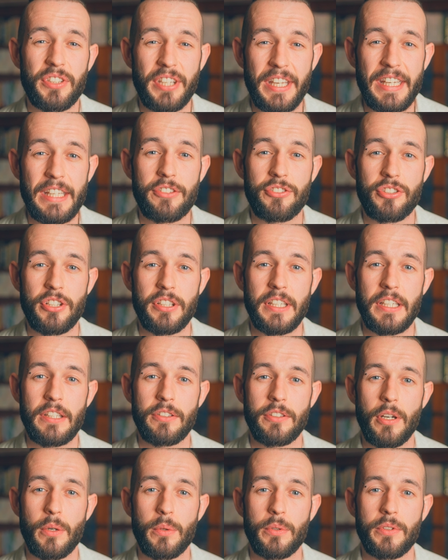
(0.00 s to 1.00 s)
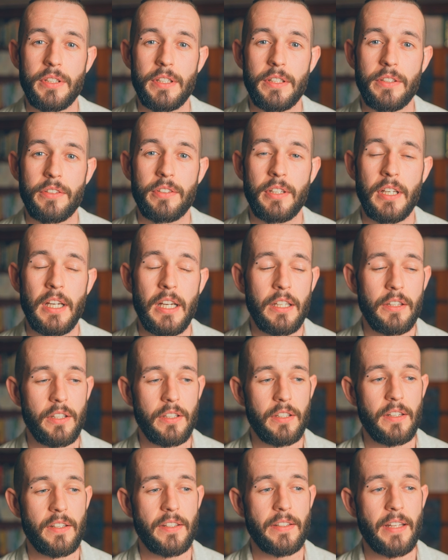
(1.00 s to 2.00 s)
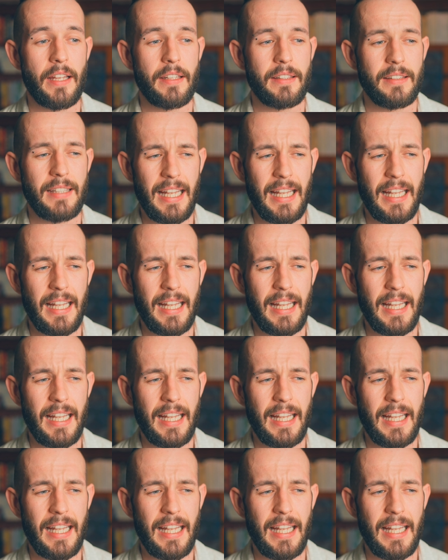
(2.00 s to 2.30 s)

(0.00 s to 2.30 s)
teacher didn't notice that the, that,